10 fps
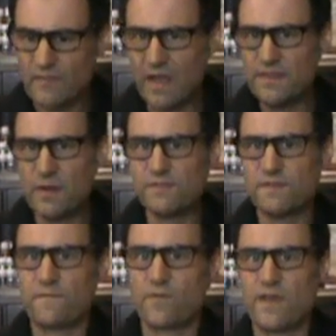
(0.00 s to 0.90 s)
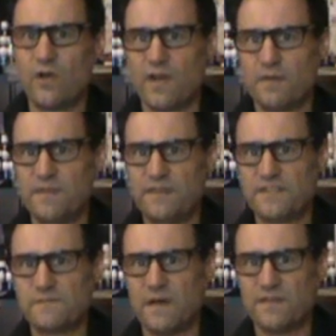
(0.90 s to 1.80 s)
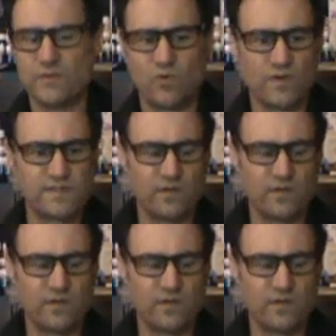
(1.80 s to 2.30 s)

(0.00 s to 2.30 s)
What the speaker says: And that was a free item in this month's order.